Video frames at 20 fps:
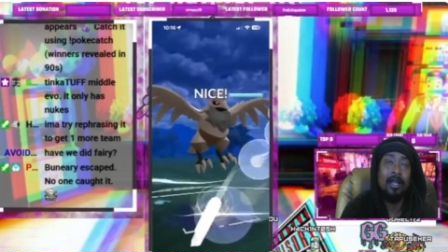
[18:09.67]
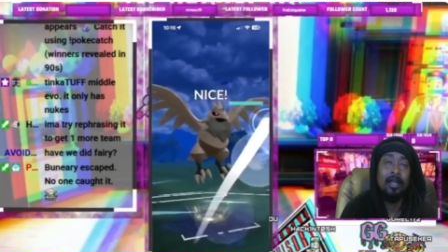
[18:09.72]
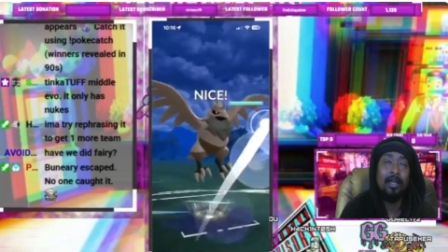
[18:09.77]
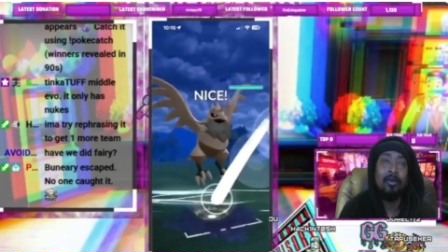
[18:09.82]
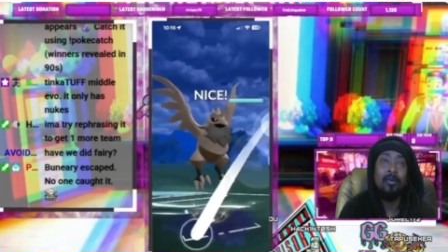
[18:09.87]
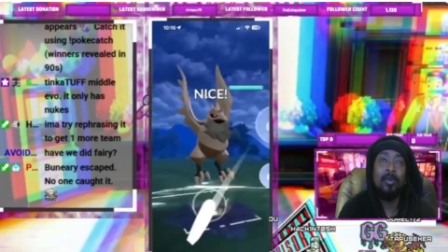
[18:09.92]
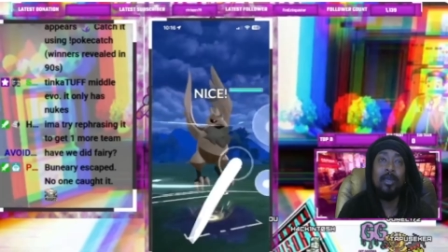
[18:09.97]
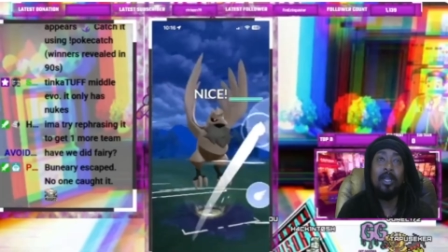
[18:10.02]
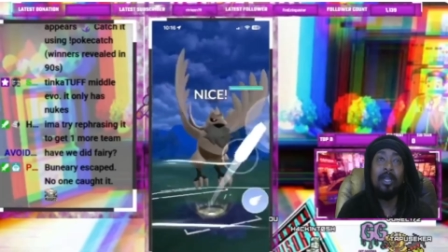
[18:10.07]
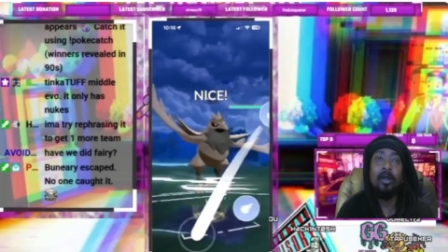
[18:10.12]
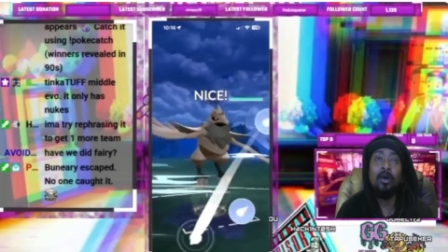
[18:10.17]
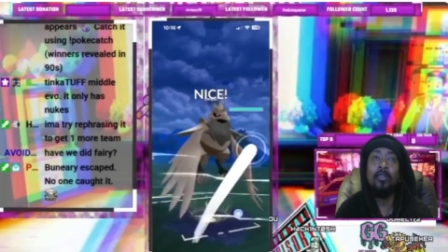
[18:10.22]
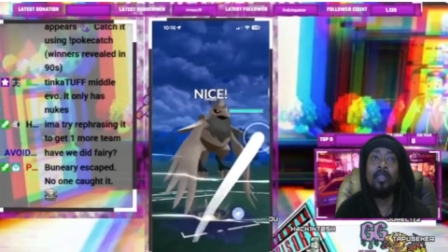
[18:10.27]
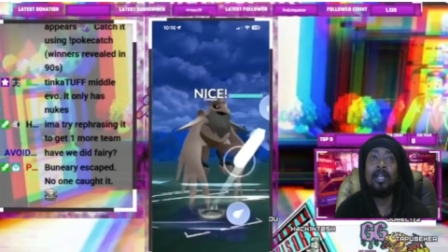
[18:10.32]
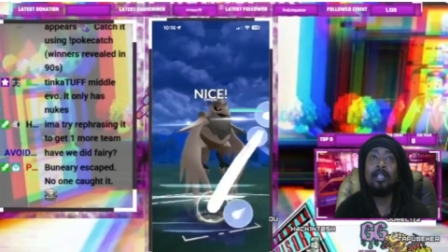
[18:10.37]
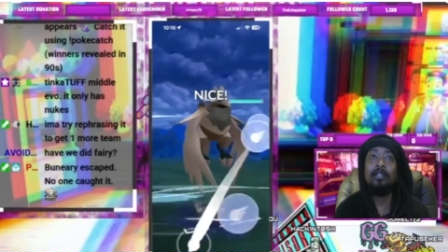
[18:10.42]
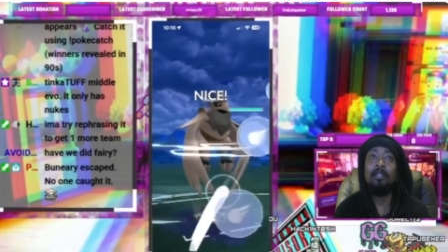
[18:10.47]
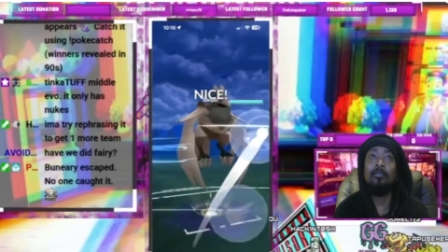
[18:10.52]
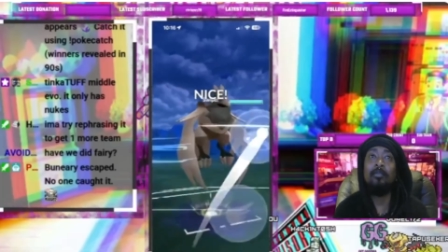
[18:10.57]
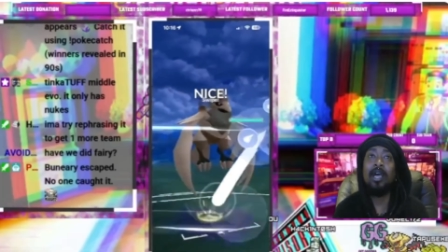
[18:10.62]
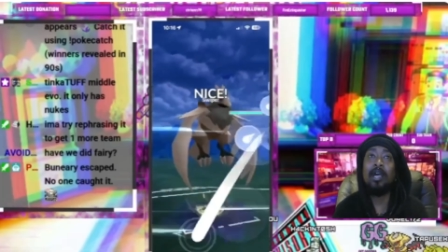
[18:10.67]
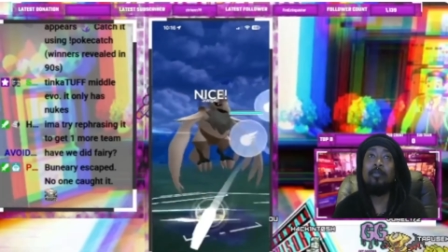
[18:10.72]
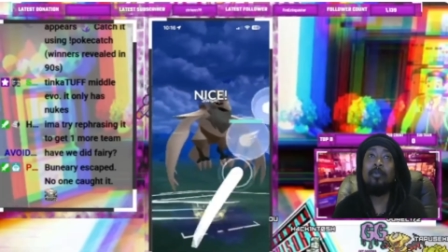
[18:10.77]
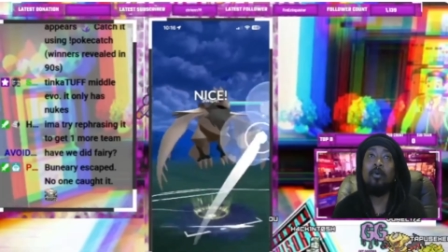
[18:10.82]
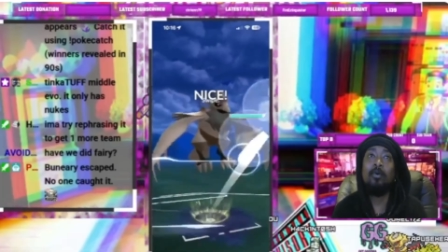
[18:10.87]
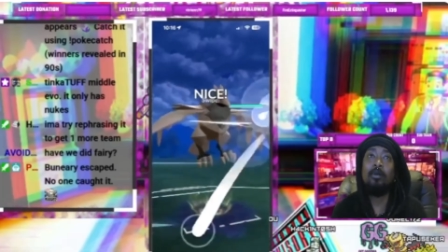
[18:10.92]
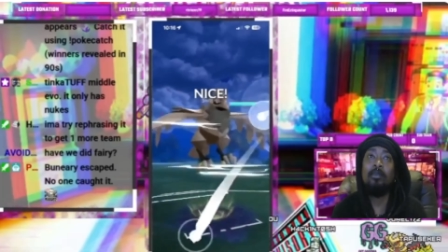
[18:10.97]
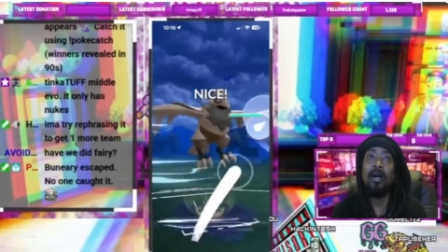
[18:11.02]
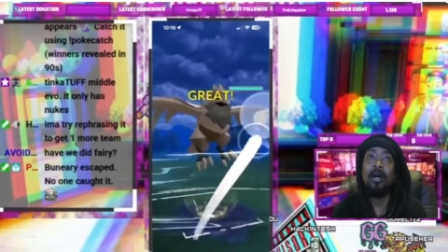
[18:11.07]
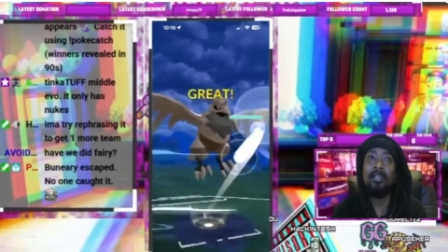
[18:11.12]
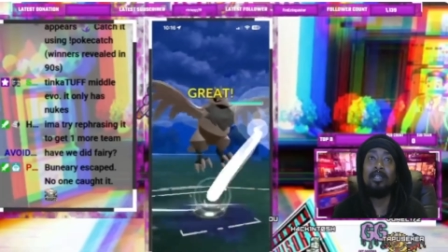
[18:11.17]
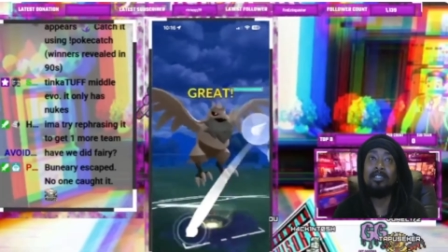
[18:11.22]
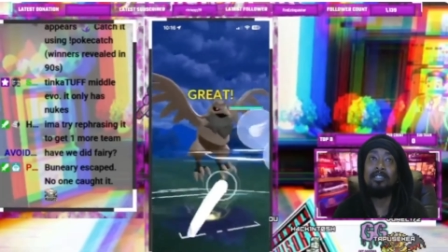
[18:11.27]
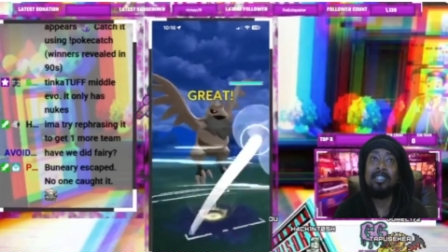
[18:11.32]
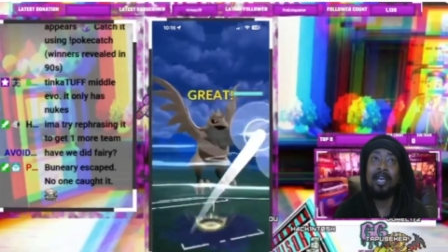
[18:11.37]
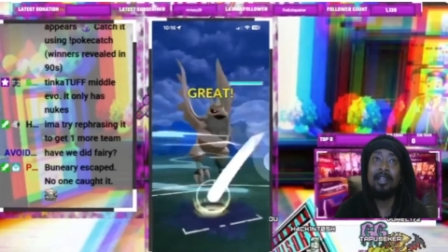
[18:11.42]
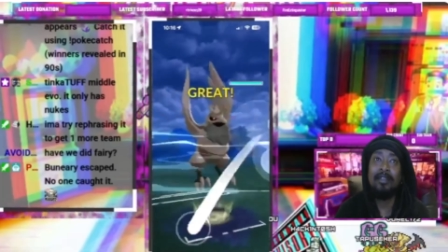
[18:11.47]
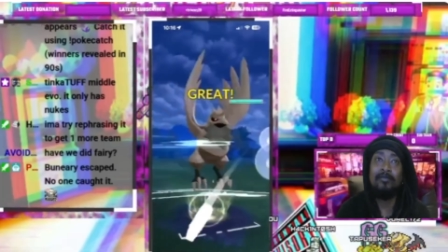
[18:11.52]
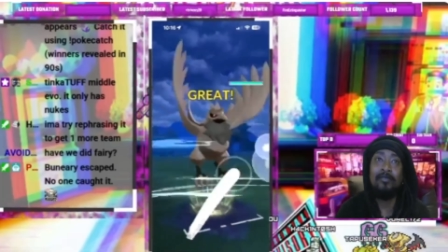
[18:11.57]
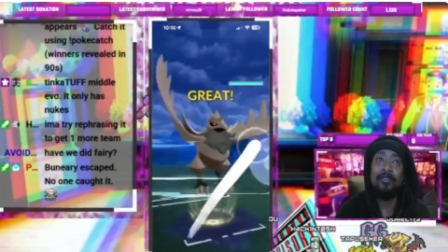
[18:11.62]
We know that the back Pokemon is
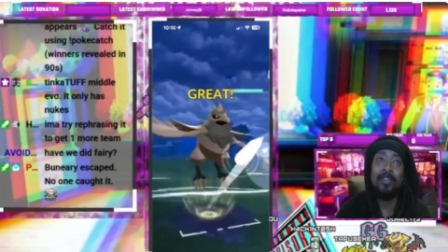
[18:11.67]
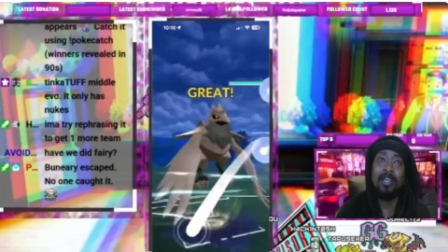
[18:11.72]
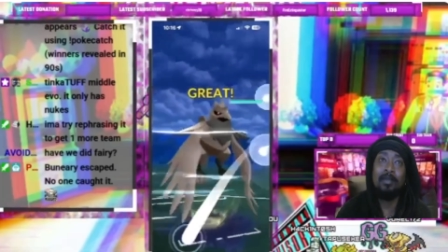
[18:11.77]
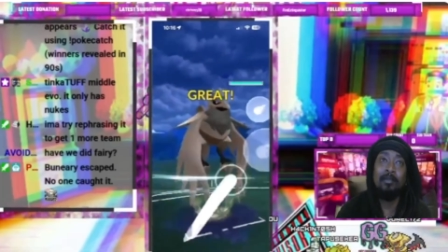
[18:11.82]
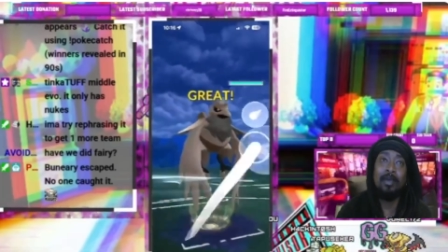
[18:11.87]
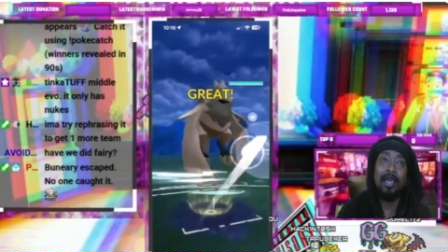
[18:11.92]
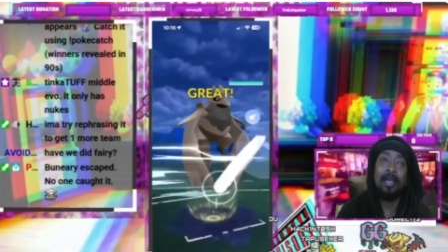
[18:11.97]
Talonflame,